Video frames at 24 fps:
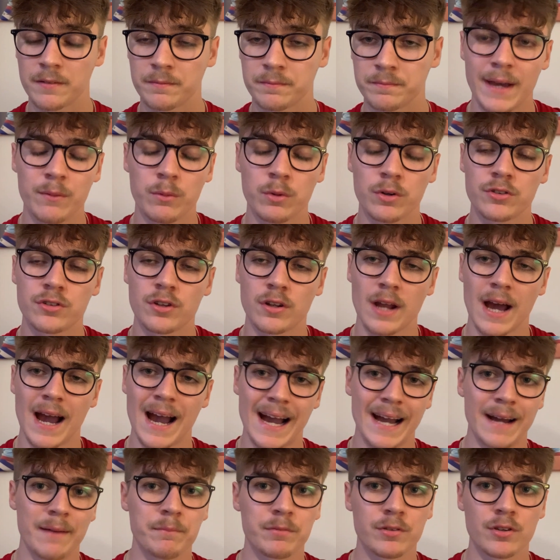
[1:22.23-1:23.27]
It was an
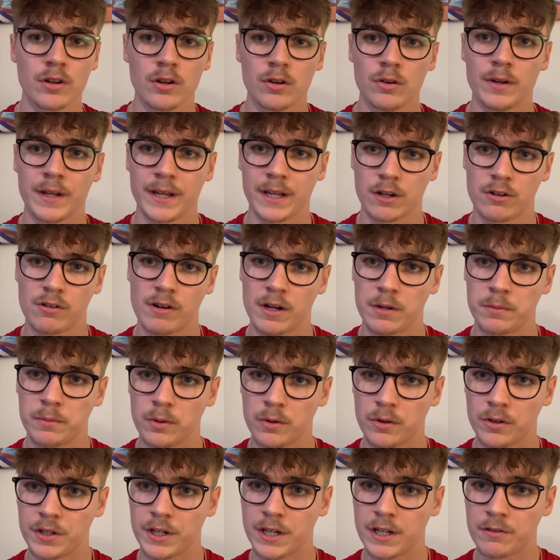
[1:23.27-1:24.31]
absolutely
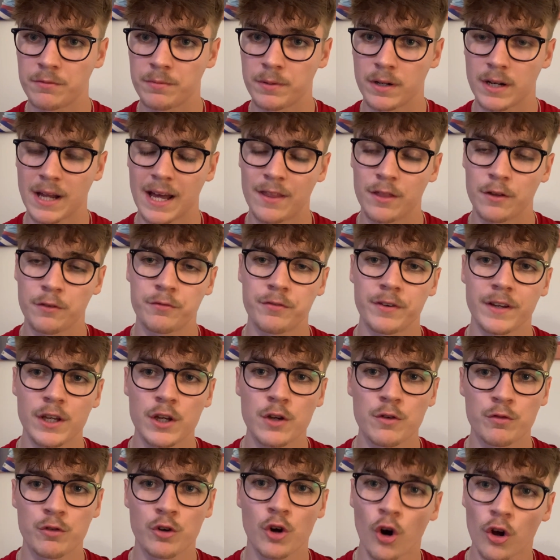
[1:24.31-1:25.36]
incredible achievement, and the thing
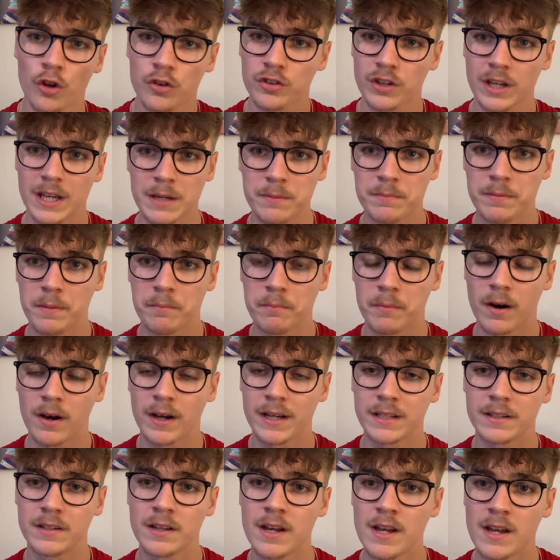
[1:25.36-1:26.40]
you've got to keep in
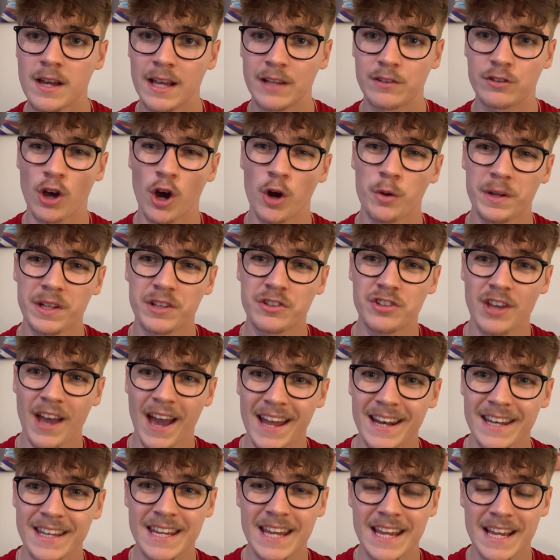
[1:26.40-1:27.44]
mind is that only
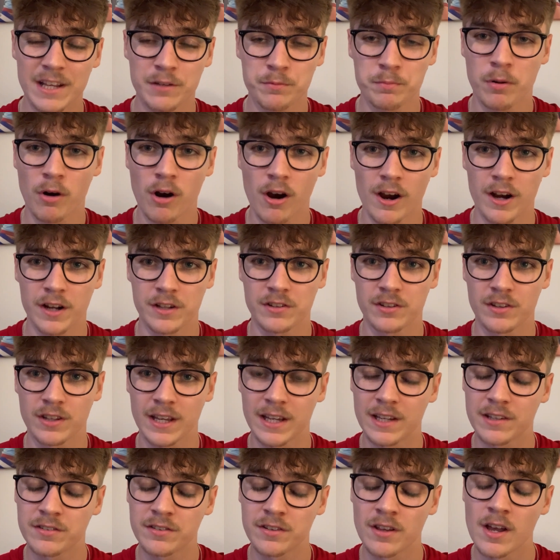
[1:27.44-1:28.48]
10 years prior to
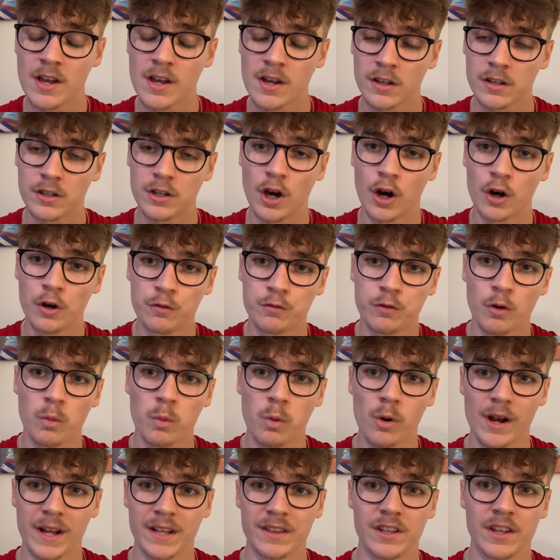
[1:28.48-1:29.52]
this, Yeovil
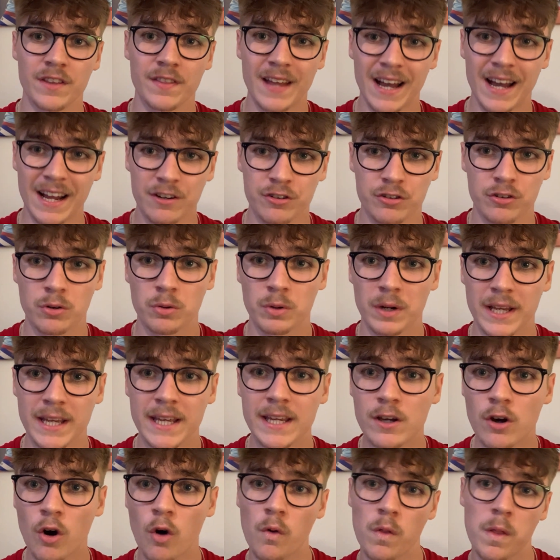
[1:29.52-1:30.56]
were in the National
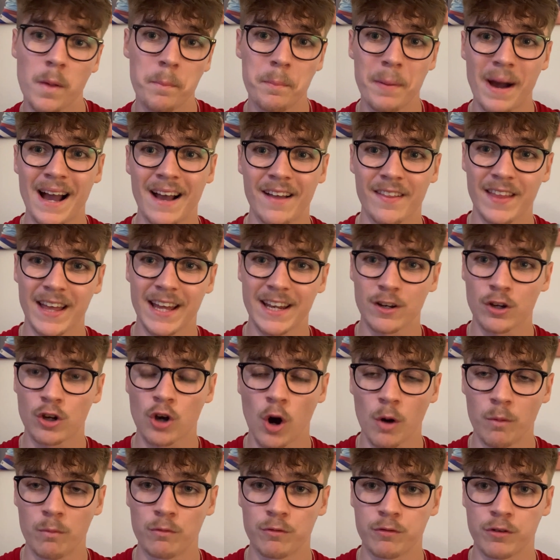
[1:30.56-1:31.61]
League, or the back then
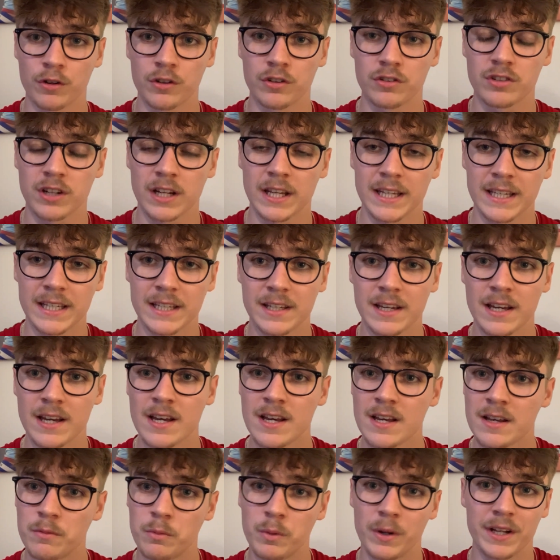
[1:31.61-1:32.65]
Conference League,
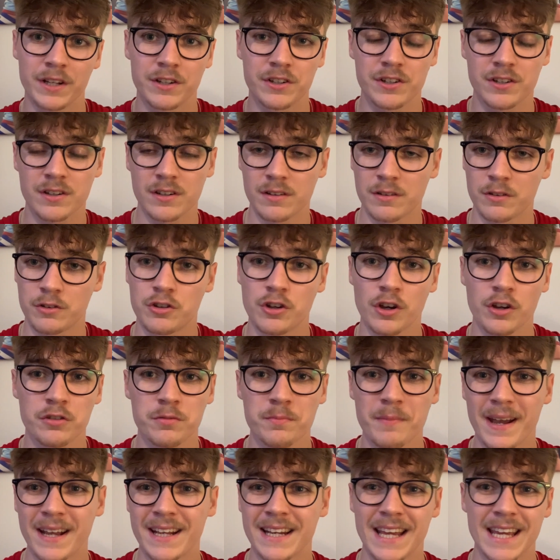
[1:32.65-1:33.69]
which just
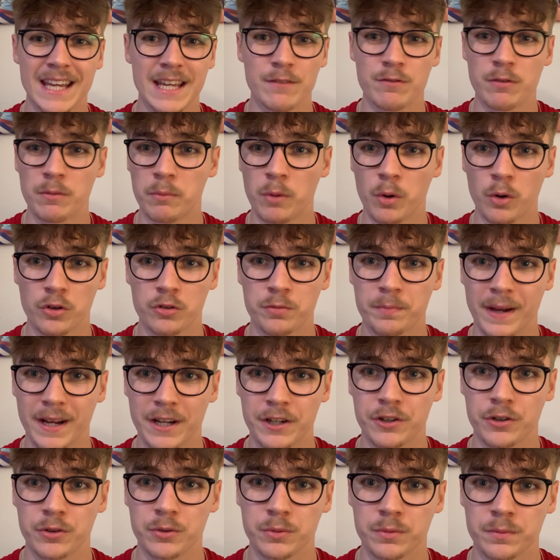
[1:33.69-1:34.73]
made it even more
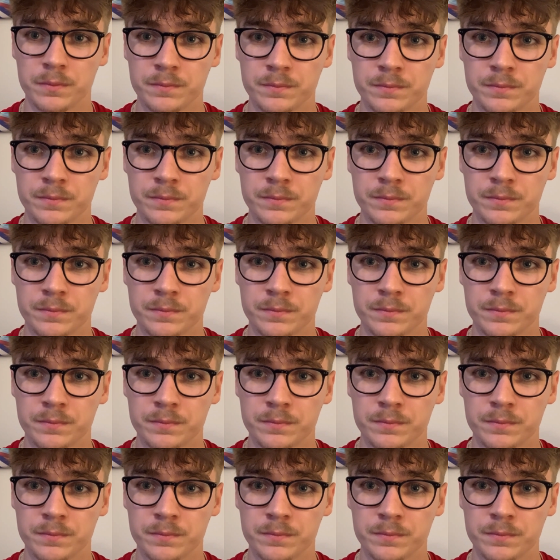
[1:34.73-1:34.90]
special.